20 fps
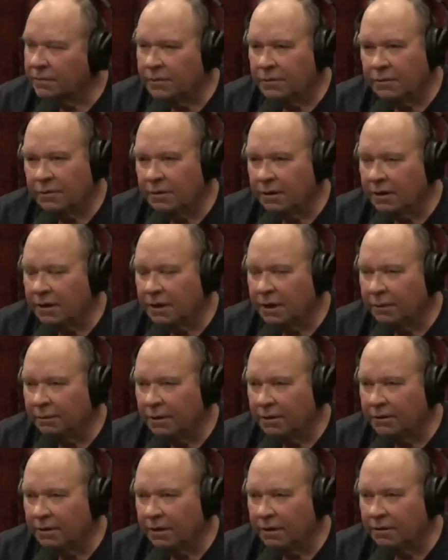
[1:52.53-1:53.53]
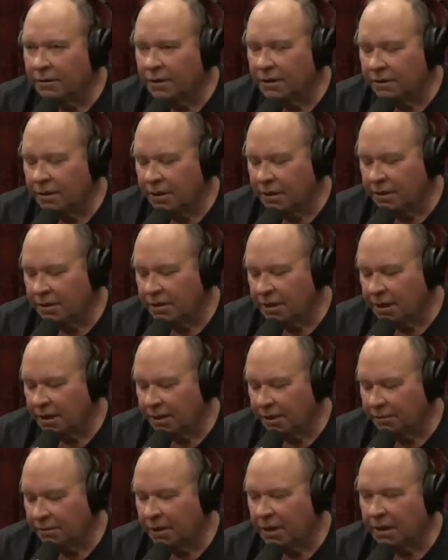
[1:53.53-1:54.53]
Took a couple digs out of
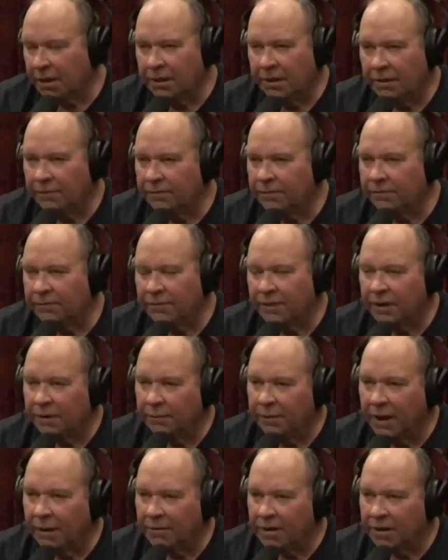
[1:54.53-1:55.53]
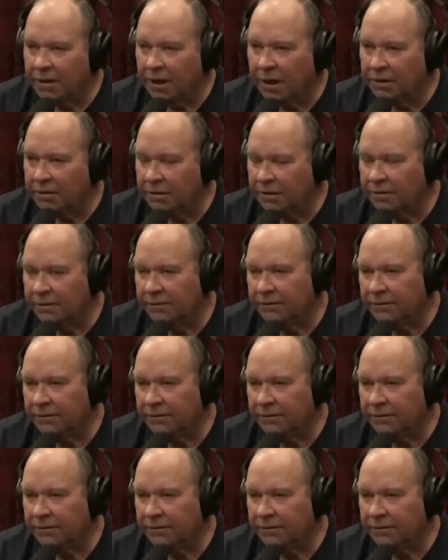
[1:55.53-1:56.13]
the muck, found a mammoth tusk.